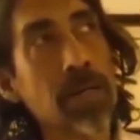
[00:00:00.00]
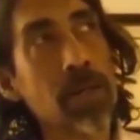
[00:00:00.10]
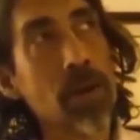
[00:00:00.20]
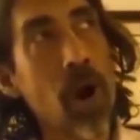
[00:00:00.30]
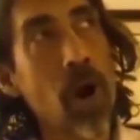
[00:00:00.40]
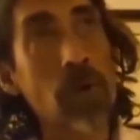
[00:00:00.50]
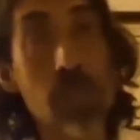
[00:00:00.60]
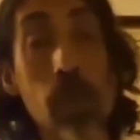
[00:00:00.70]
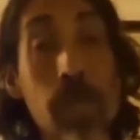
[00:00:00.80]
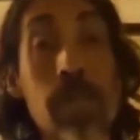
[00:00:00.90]
you know, are,
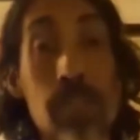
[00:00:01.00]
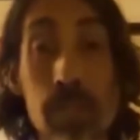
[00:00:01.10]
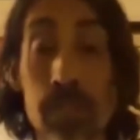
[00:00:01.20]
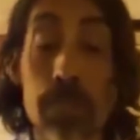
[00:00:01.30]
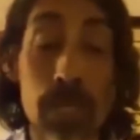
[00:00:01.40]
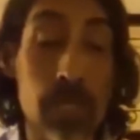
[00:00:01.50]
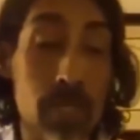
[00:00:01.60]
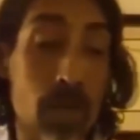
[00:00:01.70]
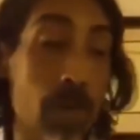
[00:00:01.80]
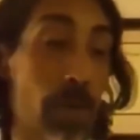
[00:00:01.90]
should we cons- be
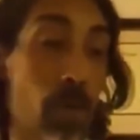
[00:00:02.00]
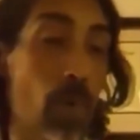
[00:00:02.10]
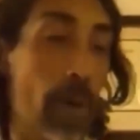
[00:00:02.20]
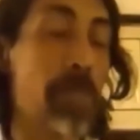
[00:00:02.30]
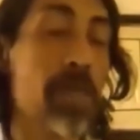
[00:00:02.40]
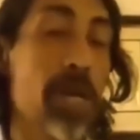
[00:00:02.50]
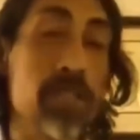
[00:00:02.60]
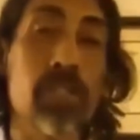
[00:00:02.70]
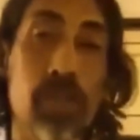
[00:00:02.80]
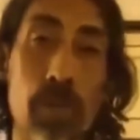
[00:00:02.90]
concerned about a
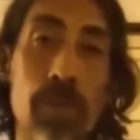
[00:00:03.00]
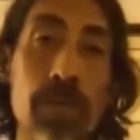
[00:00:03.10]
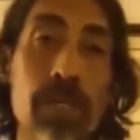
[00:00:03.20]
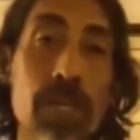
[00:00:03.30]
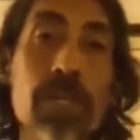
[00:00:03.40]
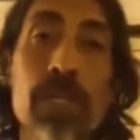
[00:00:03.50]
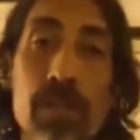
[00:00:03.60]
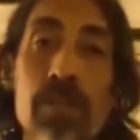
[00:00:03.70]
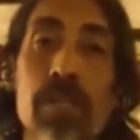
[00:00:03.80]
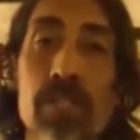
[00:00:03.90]
weaponized germ? Because I think
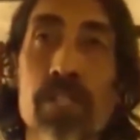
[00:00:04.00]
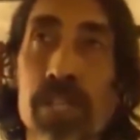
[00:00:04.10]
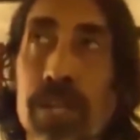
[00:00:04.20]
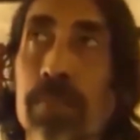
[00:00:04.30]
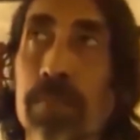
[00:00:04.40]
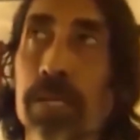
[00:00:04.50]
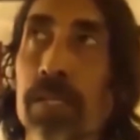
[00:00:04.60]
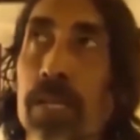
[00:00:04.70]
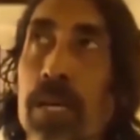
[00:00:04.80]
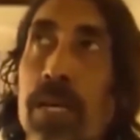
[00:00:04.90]
there's
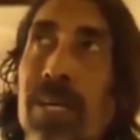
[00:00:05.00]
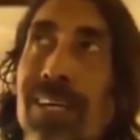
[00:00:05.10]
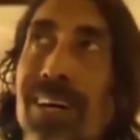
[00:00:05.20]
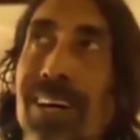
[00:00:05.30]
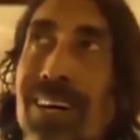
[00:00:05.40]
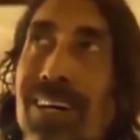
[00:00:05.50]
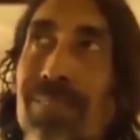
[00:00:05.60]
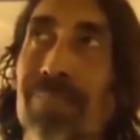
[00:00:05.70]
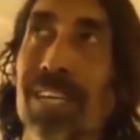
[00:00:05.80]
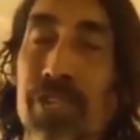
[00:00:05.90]
legitimate
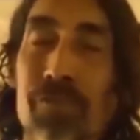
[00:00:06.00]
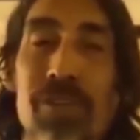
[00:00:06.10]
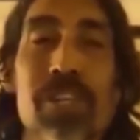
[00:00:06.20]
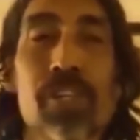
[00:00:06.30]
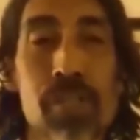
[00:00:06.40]
um, history to